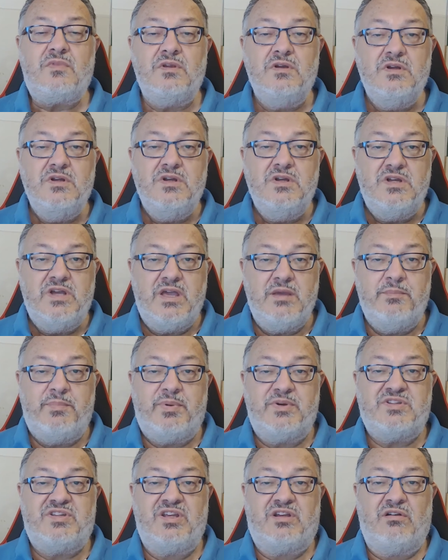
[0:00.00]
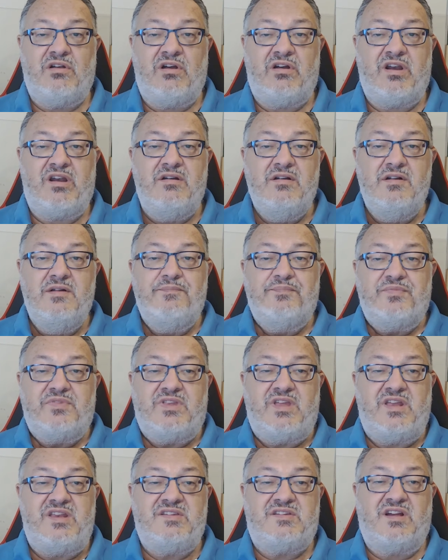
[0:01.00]
In particular, there
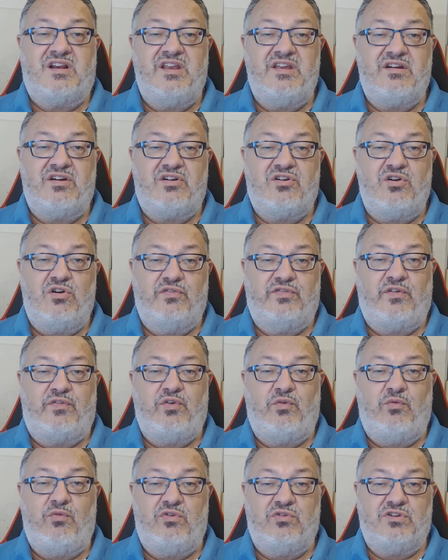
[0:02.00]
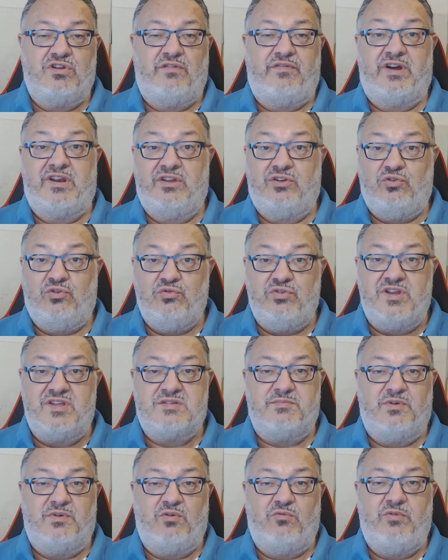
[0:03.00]
is a clear growth of the world of
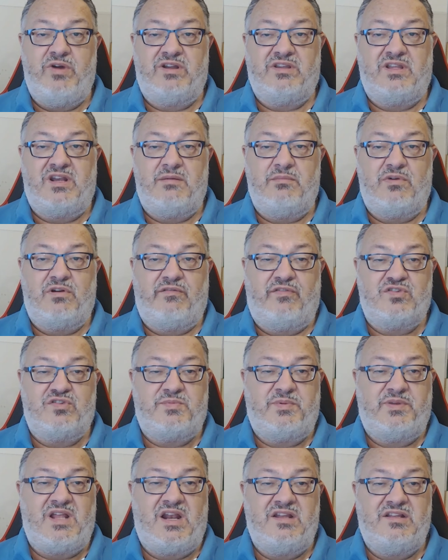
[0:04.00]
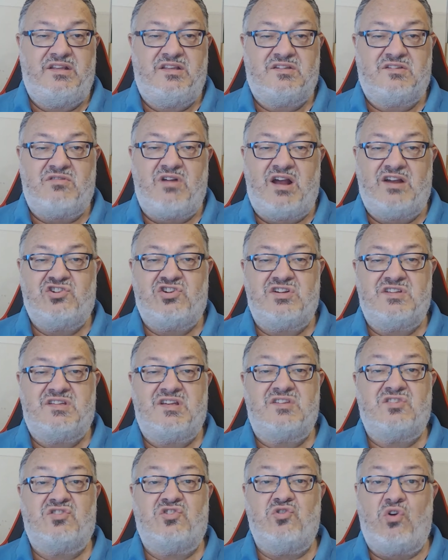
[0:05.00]
agritourism, where the number of hospitality structures
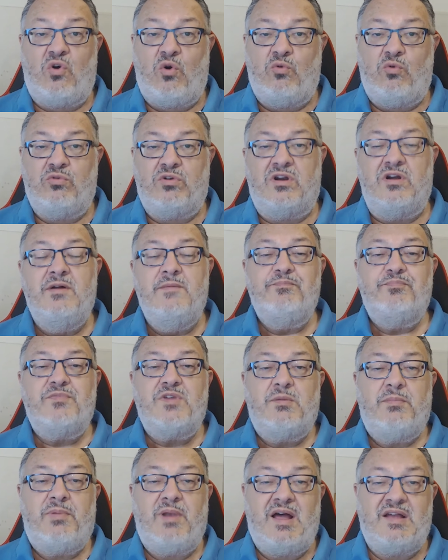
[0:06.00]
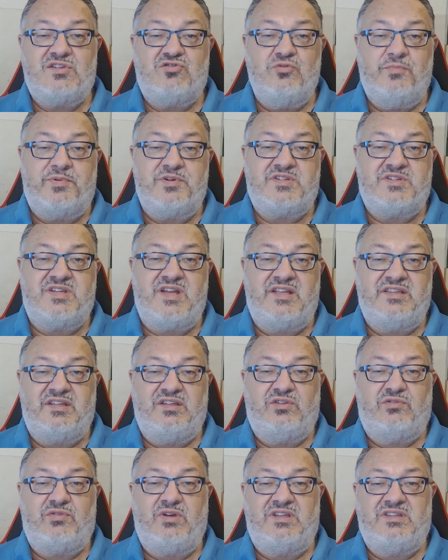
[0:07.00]
has grown plus 2% in
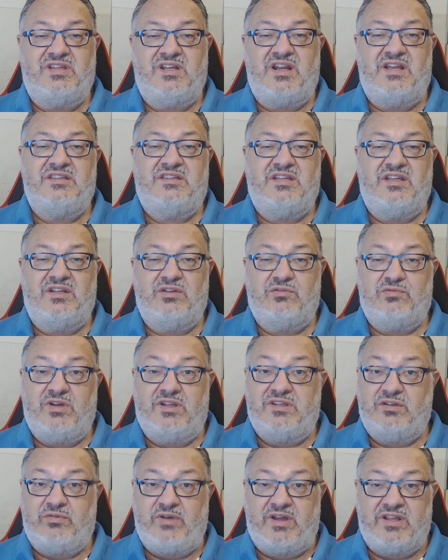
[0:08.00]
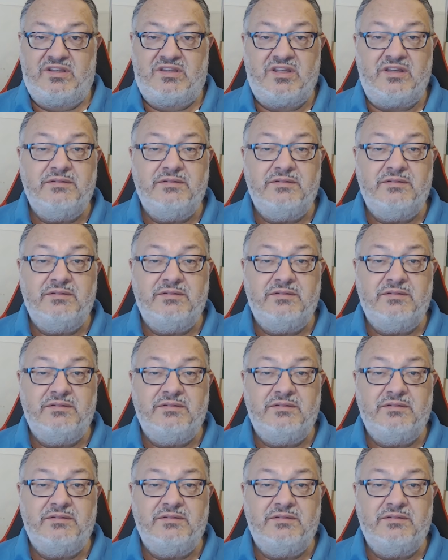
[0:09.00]
2019-2020,